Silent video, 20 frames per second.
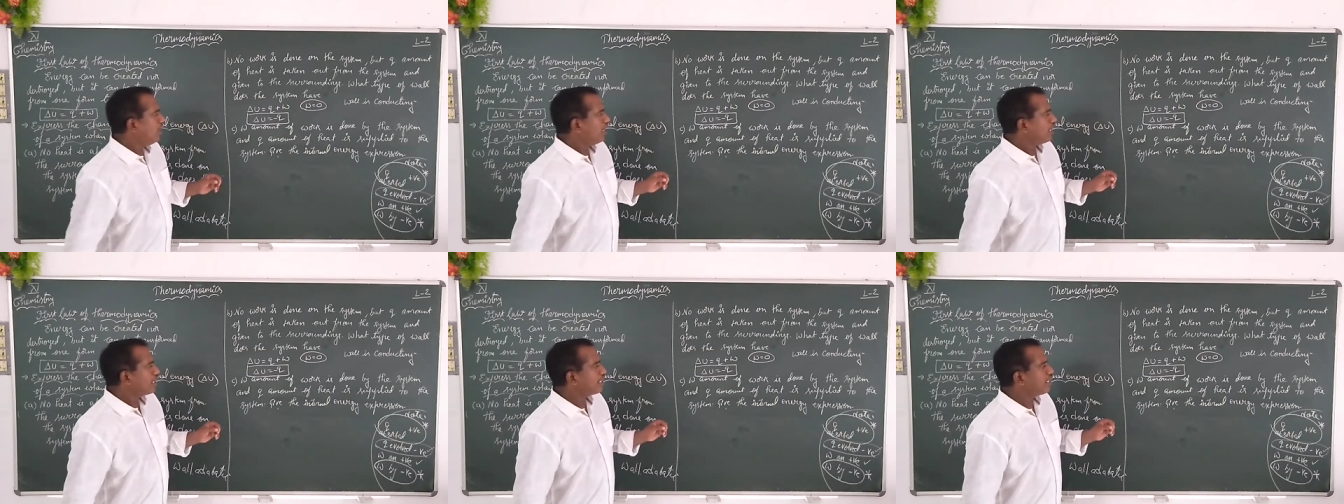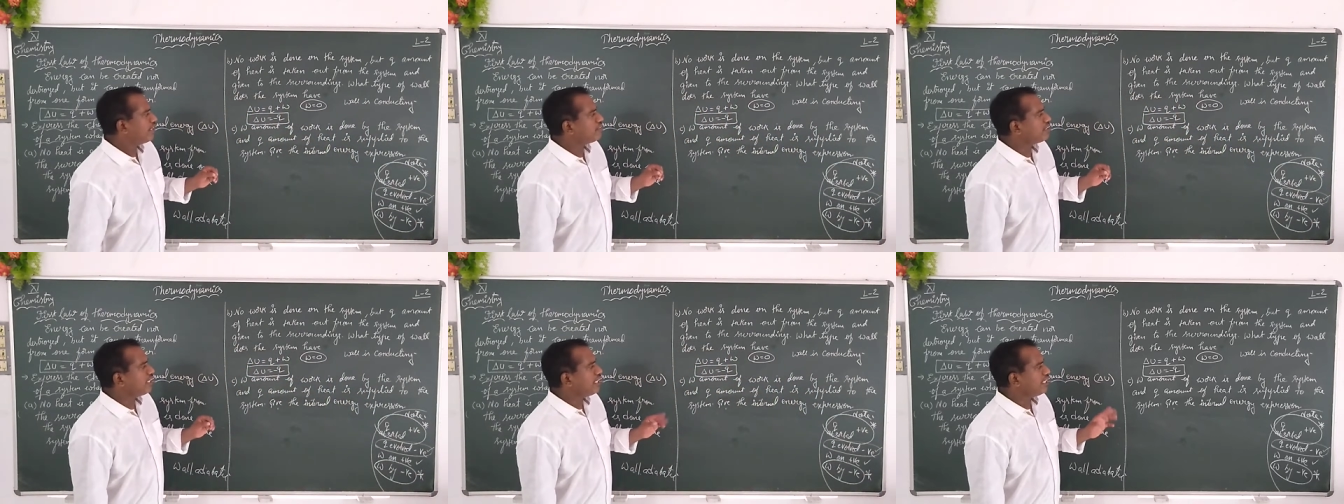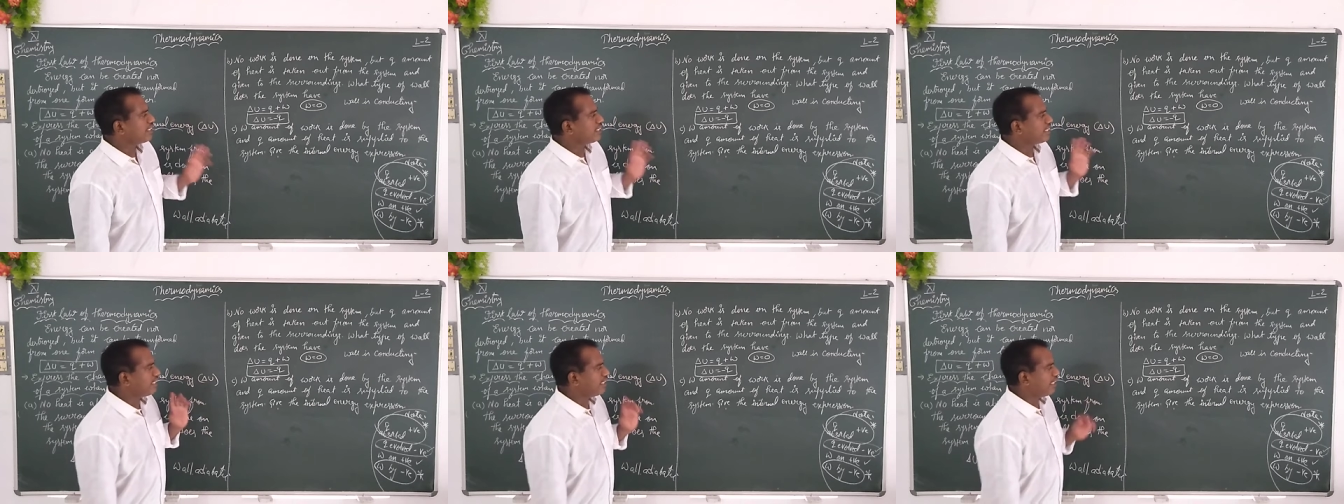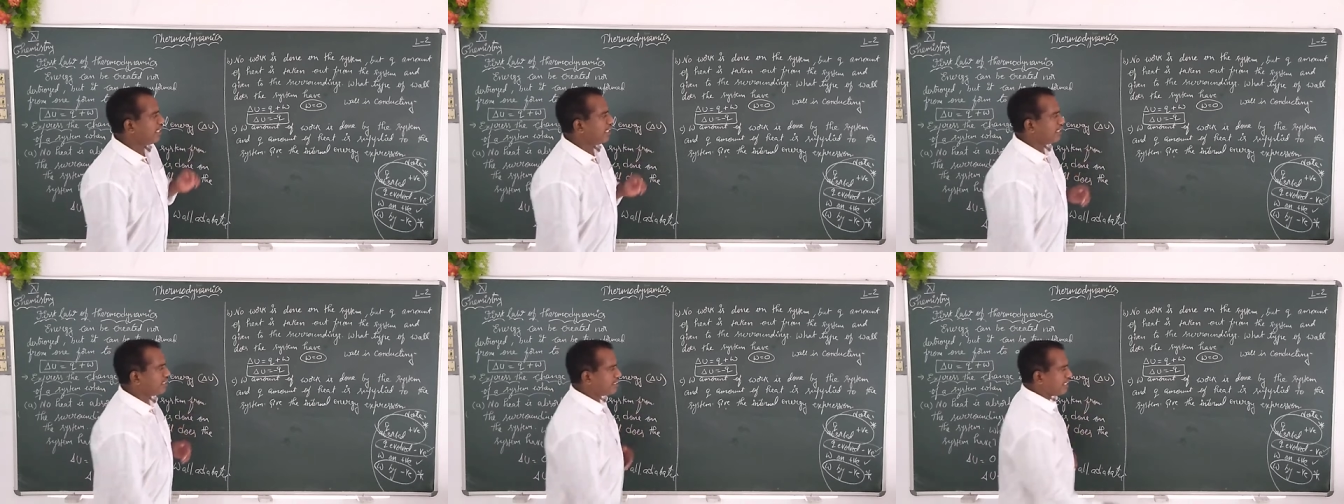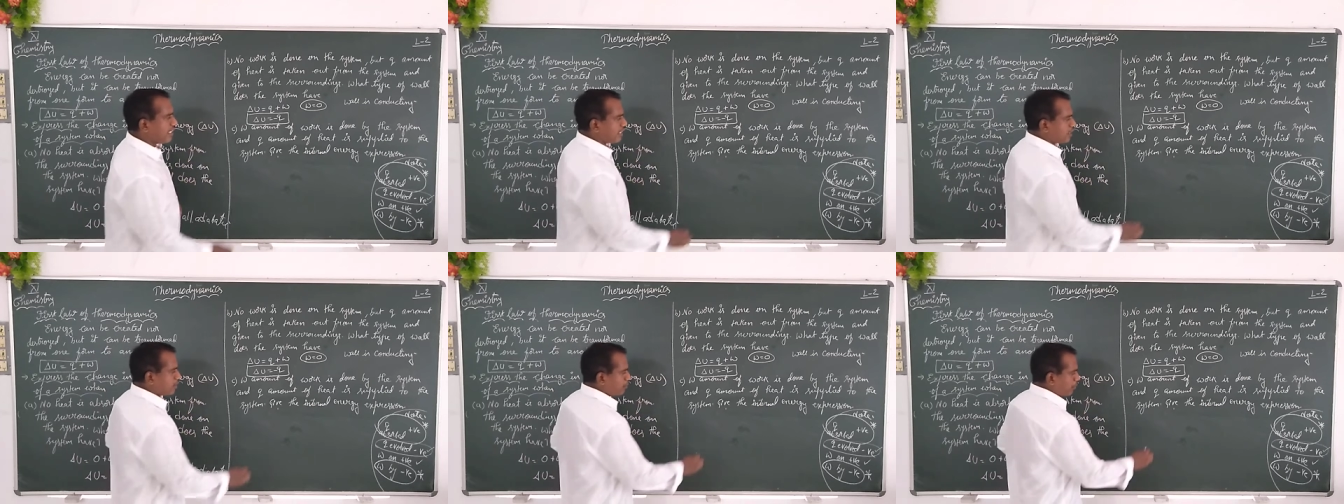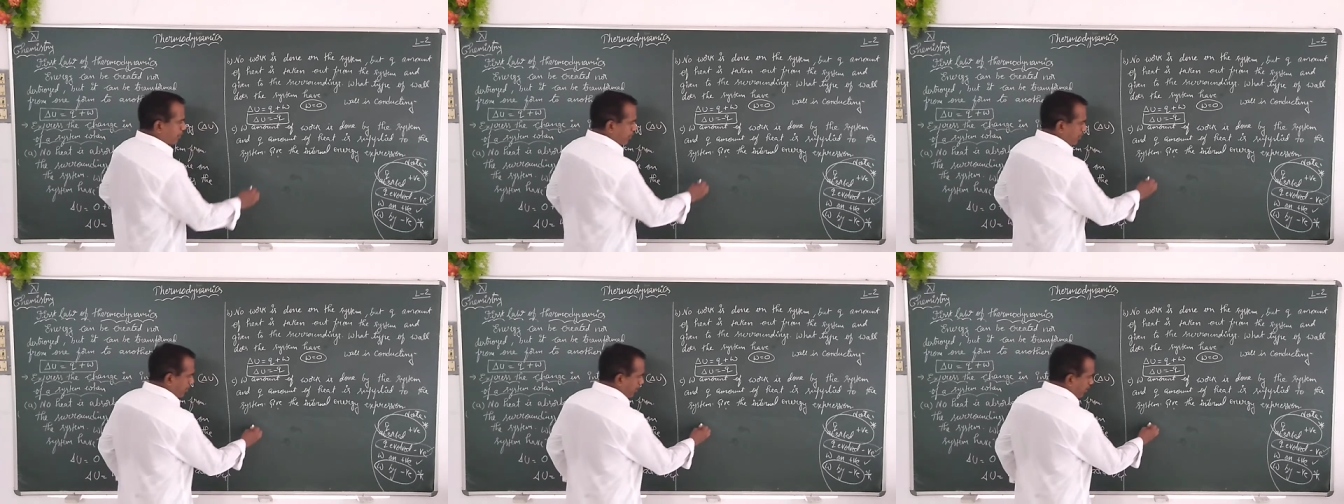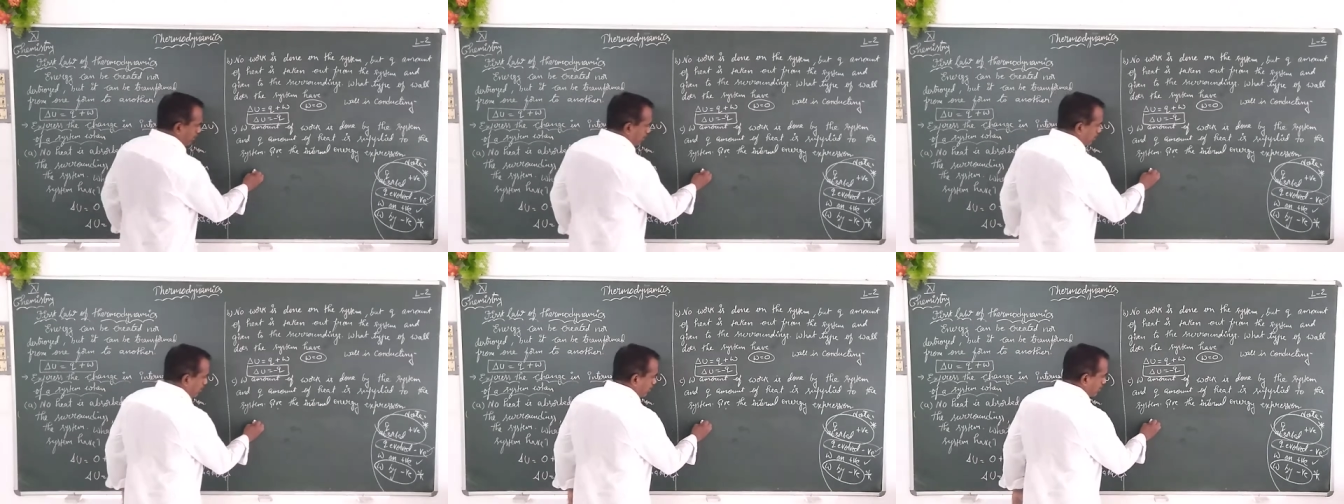Give the internal energy expression.
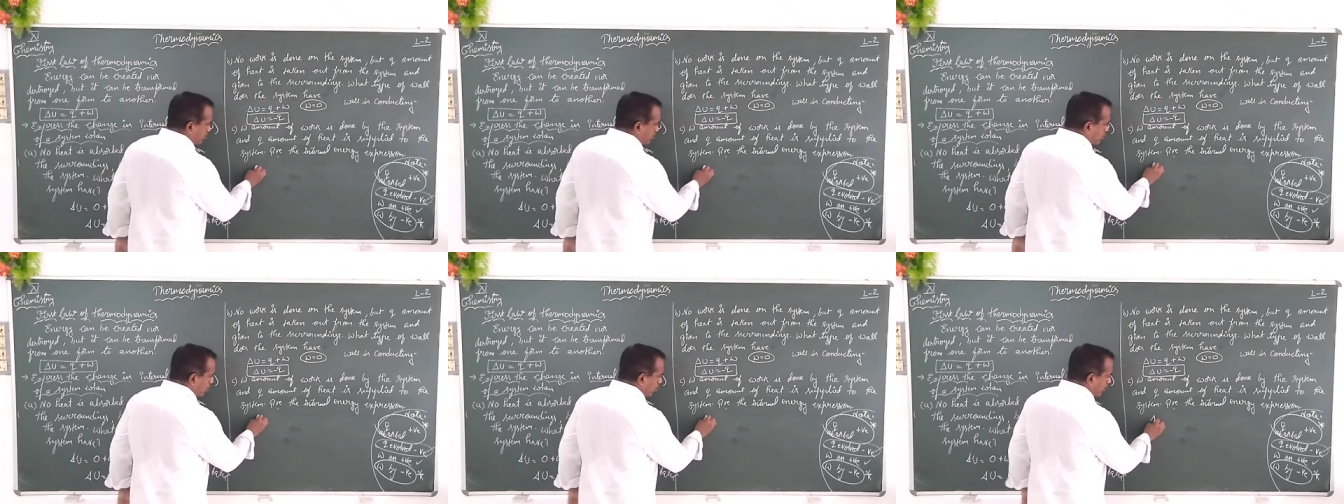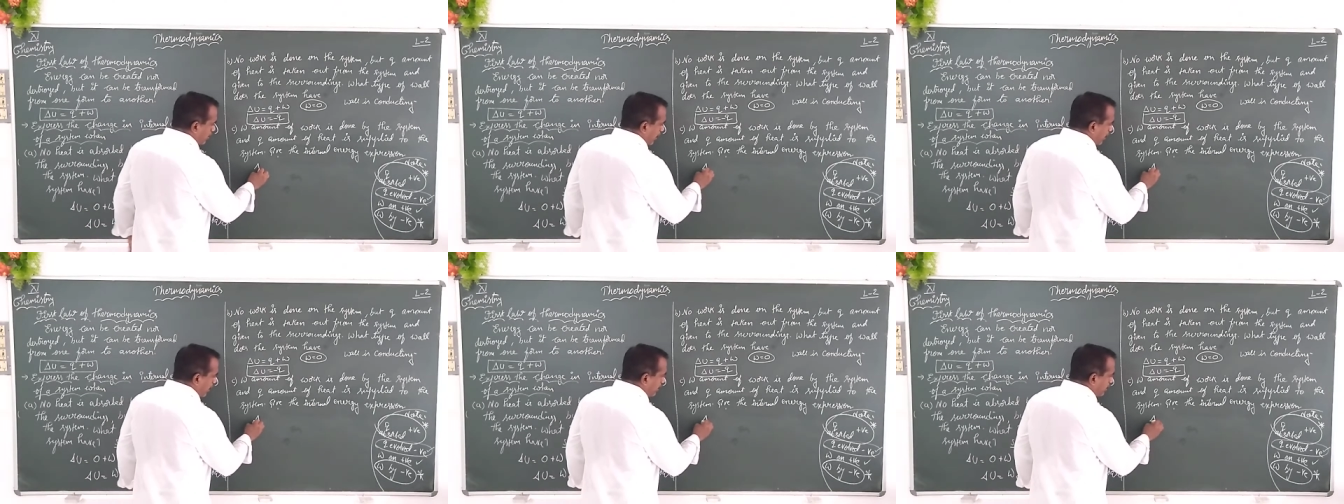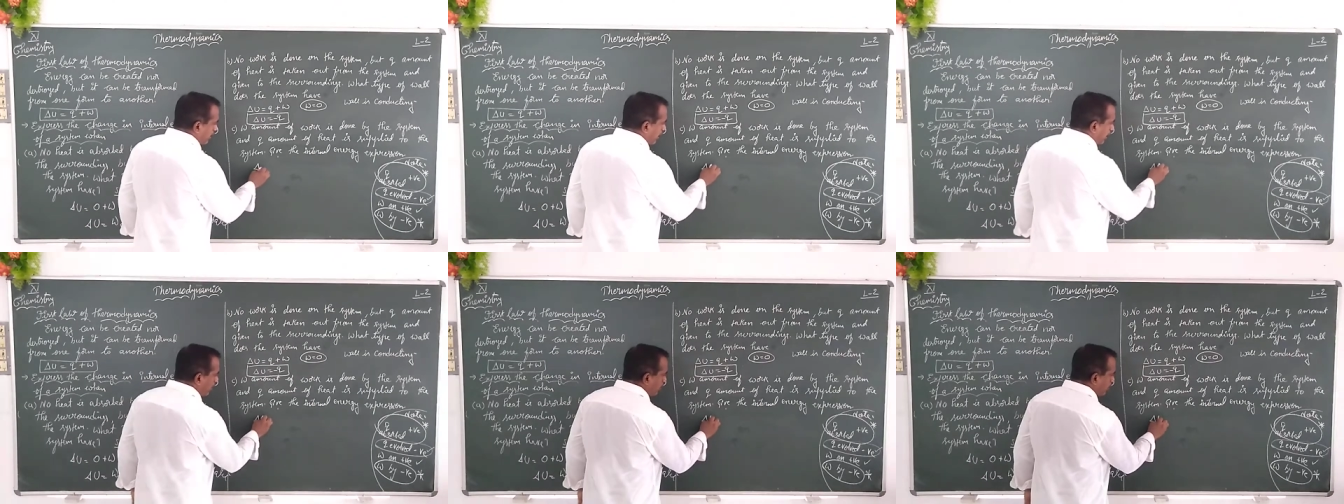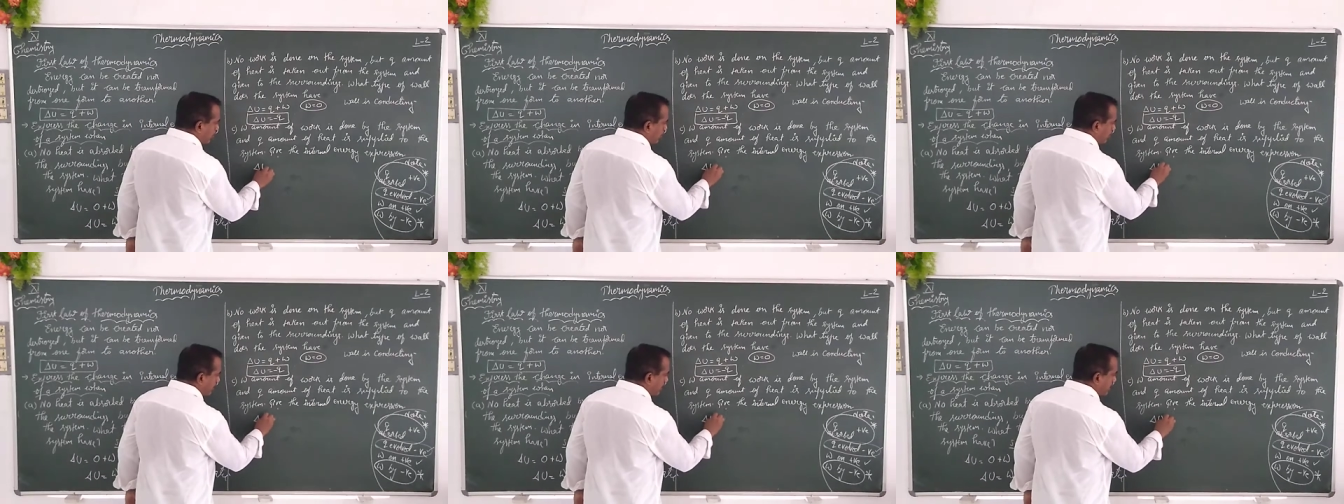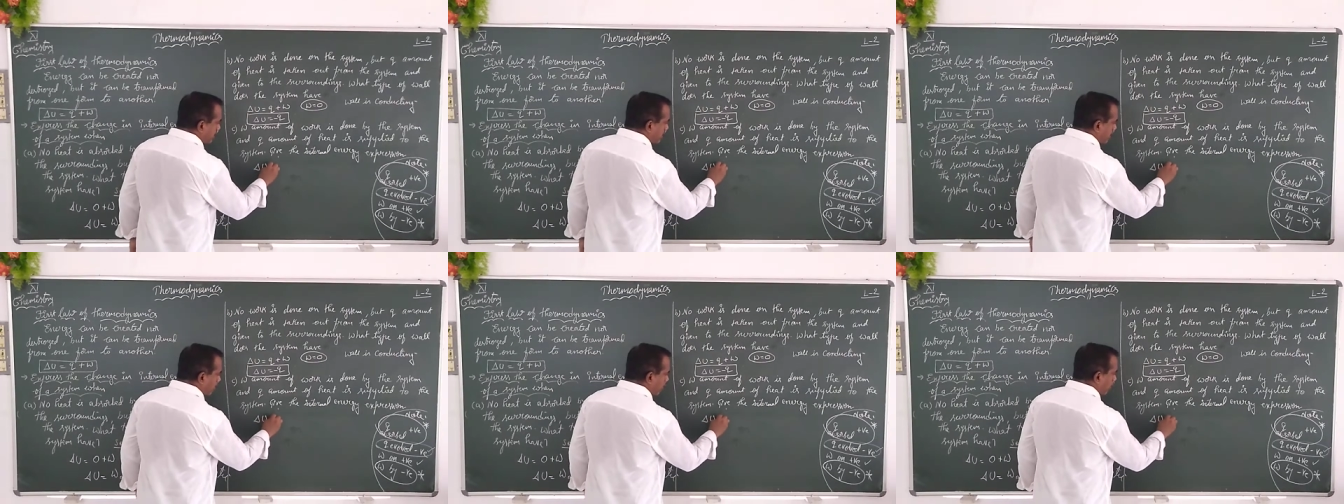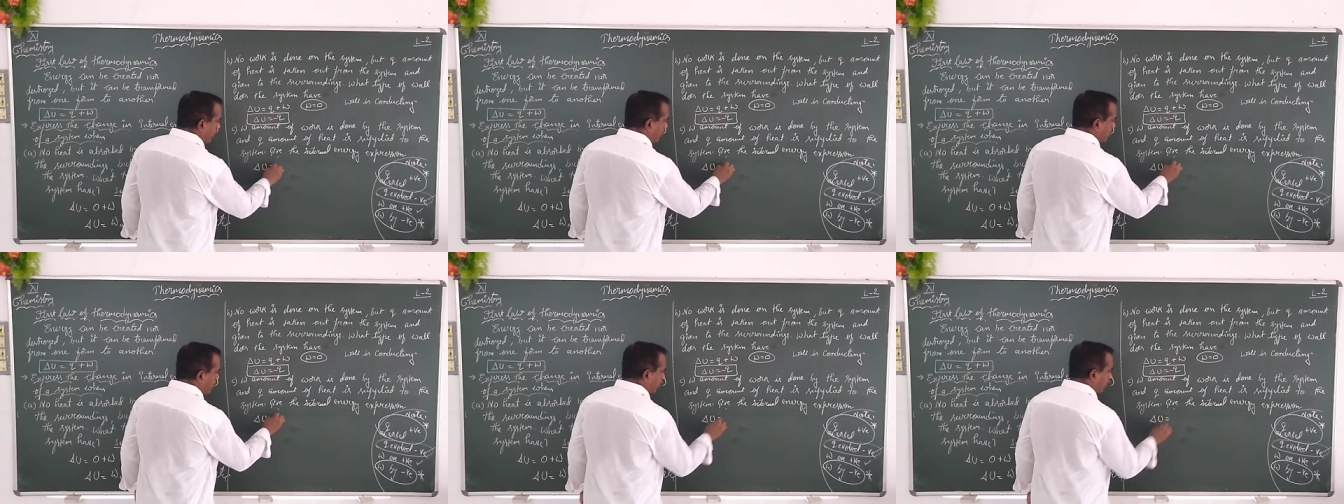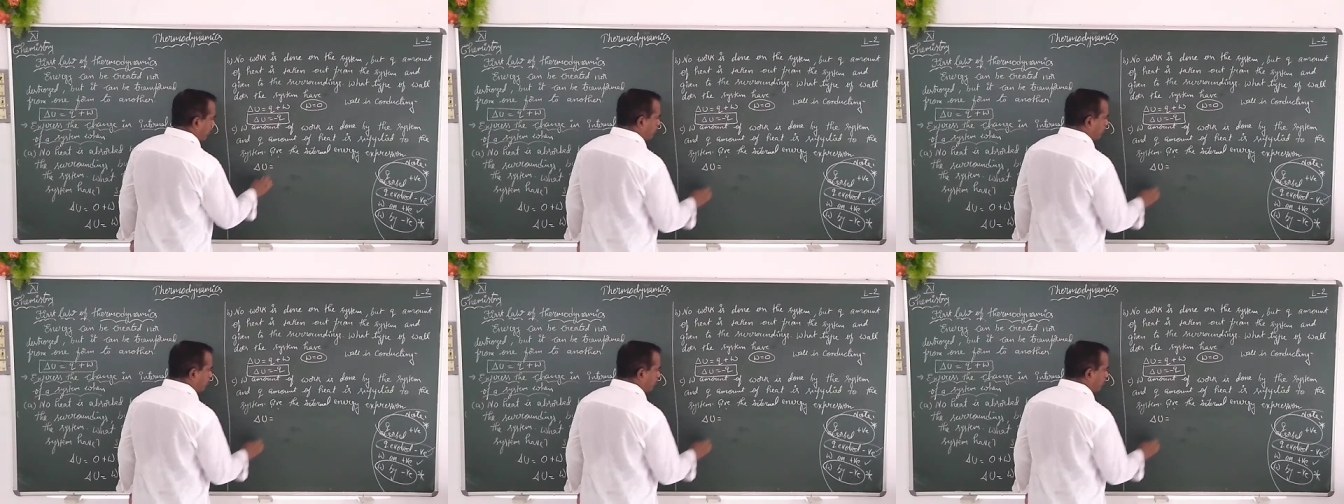So delta U is equal to